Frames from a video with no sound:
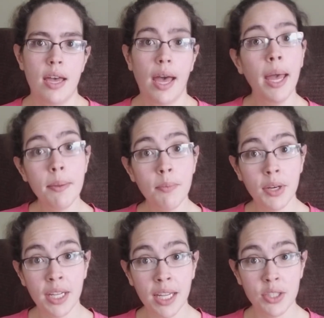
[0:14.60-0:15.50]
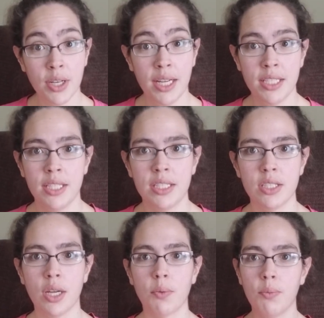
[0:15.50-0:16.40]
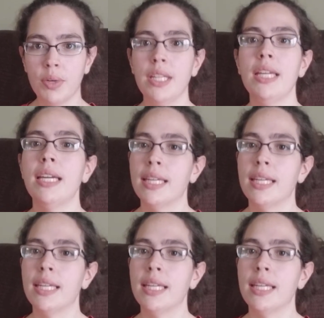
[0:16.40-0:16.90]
I'm working on trying to just really